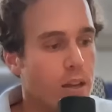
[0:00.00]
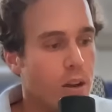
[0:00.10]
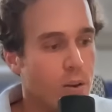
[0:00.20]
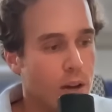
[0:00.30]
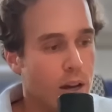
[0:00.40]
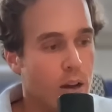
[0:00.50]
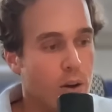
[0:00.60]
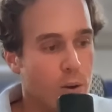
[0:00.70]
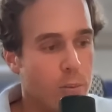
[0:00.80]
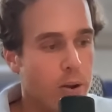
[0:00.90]
uh,
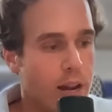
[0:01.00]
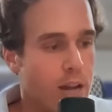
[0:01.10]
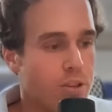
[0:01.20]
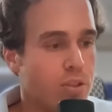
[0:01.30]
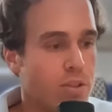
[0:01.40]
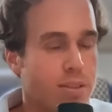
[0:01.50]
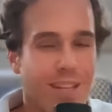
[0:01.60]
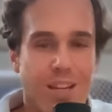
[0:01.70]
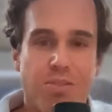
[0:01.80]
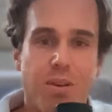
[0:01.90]
hormone action,
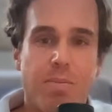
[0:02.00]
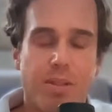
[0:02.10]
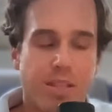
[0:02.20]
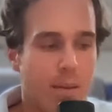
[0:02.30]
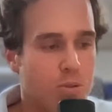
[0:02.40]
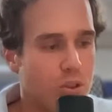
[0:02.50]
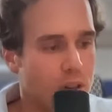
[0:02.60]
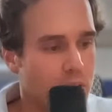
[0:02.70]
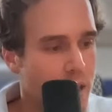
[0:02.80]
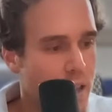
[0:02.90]
sensory
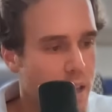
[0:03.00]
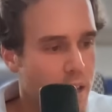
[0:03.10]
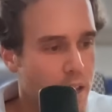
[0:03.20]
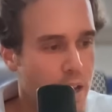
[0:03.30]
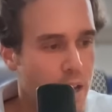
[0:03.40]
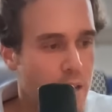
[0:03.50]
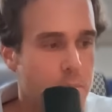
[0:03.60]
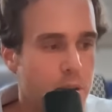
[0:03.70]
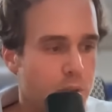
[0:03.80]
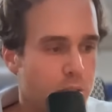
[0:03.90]
perception, uh,
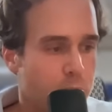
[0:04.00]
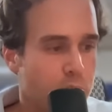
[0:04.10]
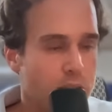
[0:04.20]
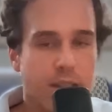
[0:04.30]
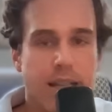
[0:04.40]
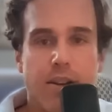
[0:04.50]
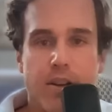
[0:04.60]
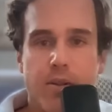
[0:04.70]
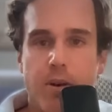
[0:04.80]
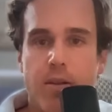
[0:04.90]
immune response,
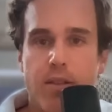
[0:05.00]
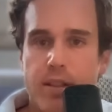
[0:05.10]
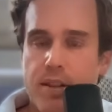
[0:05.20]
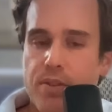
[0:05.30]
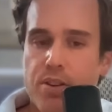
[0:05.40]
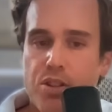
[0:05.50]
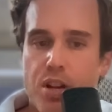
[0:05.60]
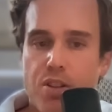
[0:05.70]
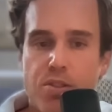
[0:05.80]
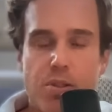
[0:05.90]
cellular growth, and
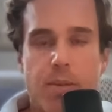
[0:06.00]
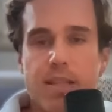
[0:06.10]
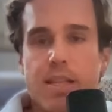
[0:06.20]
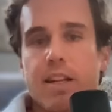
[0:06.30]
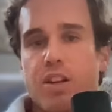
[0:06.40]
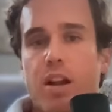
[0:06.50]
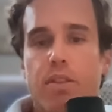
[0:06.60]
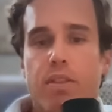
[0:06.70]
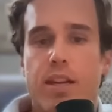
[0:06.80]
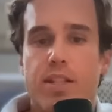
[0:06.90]
differentiation. So basically, a lot
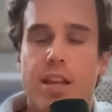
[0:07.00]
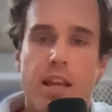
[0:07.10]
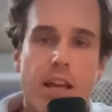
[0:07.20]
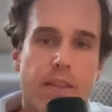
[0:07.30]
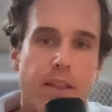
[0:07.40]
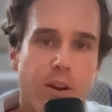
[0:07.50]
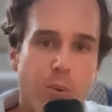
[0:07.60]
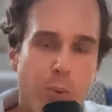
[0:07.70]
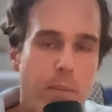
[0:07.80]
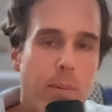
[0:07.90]
of things that go
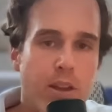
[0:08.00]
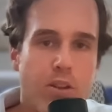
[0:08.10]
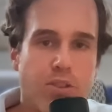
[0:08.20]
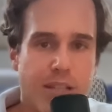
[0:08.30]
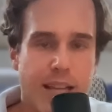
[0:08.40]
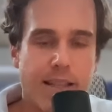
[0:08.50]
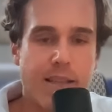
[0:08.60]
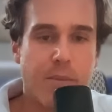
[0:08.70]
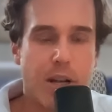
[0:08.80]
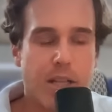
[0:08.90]
way beyond just
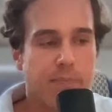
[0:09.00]
antibodies.